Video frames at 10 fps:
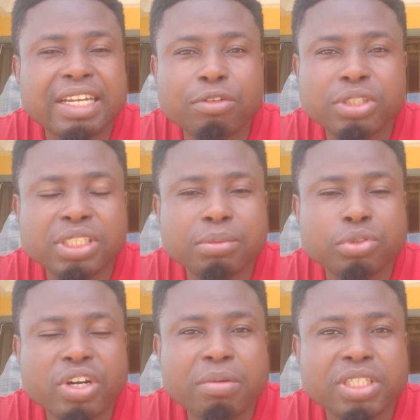thousand
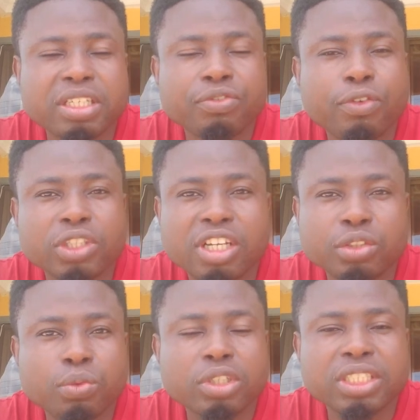subscribers and four
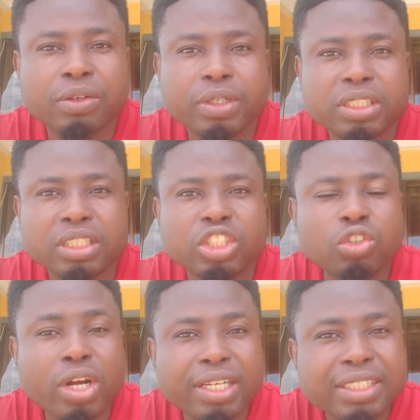thousand watch hours,
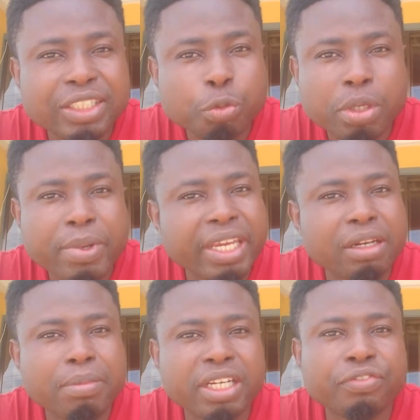you can still be
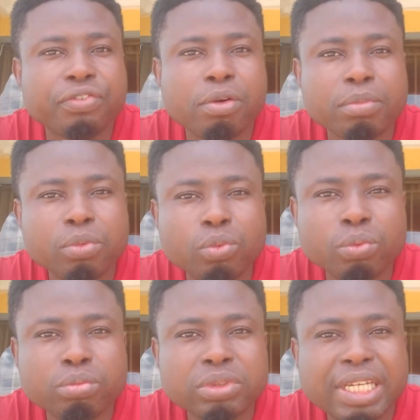making money from
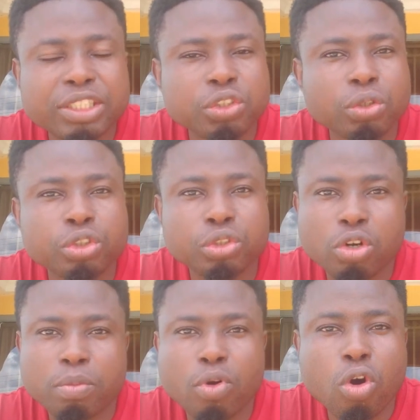that's your
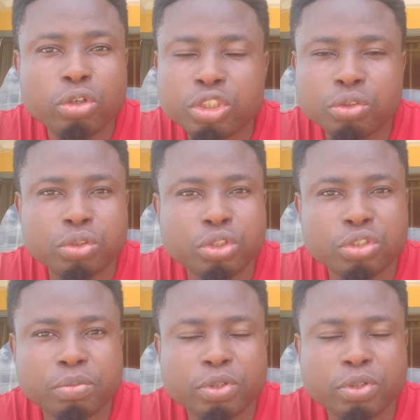job on YouTube.